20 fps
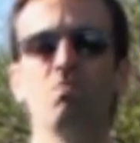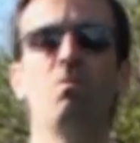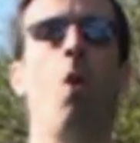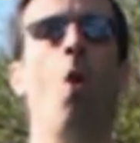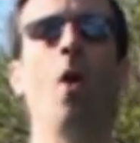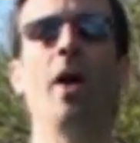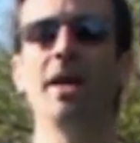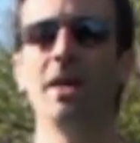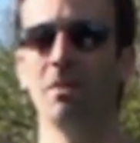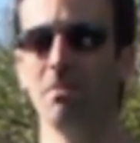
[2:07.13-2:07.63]

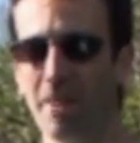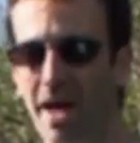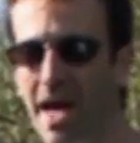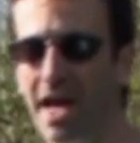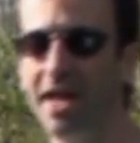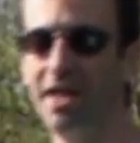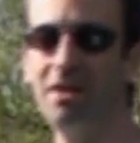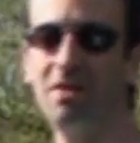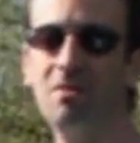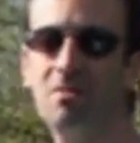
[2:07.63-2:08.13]
Point
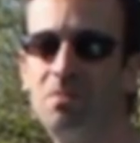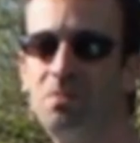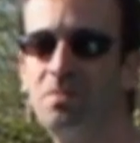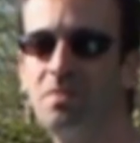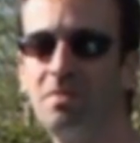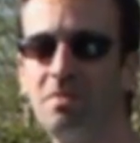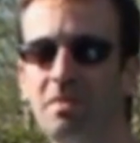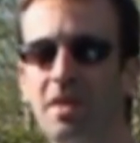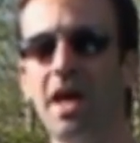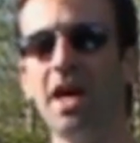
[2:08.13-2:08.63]
made,
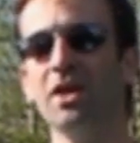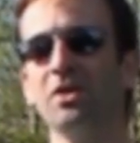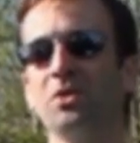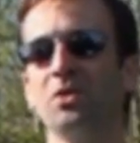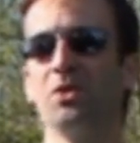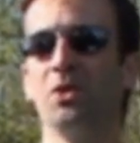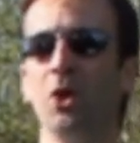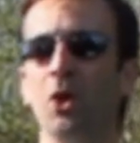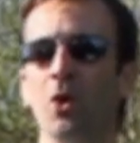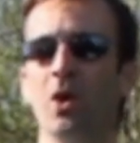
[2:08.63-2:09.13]

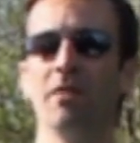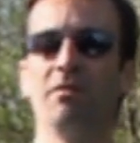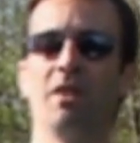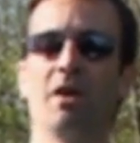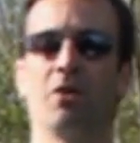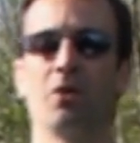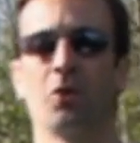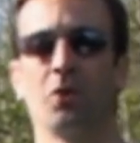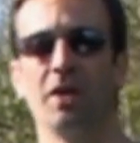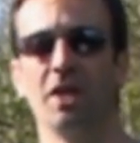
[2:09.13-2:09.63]
as two of
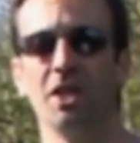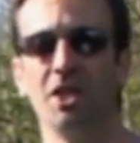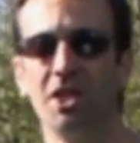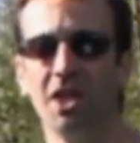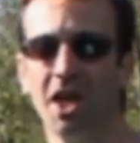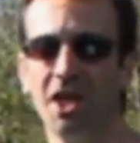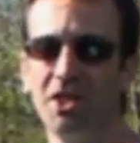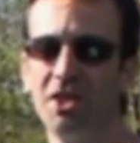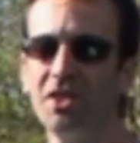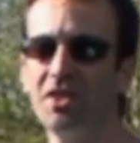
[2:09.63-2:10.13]
the three
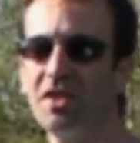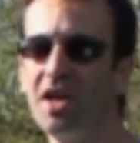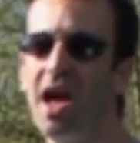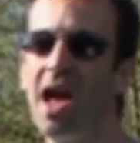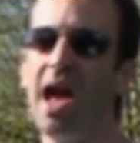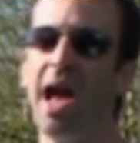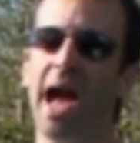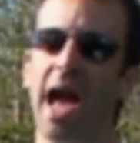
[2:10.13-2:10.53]
judges